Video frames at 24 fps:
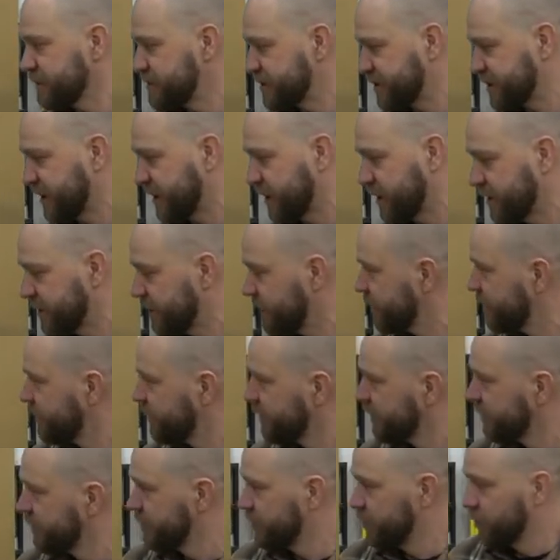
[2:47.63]
I'm just gonna,
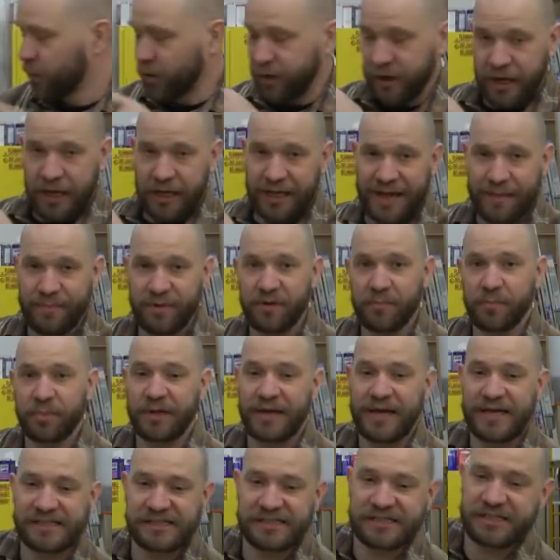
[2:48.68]
we're gonna clamp it in
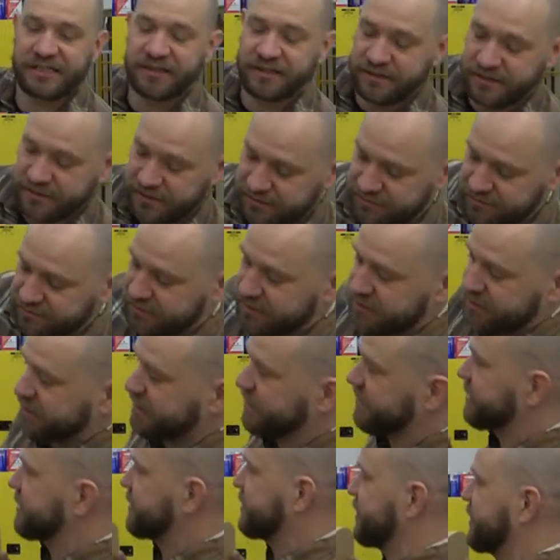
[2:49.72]
place
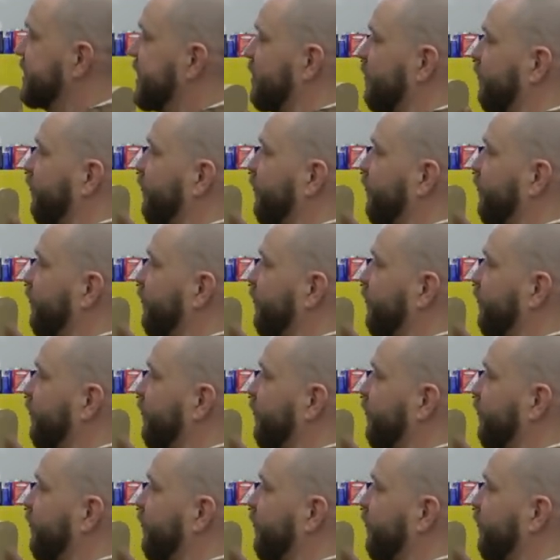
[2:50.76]
to get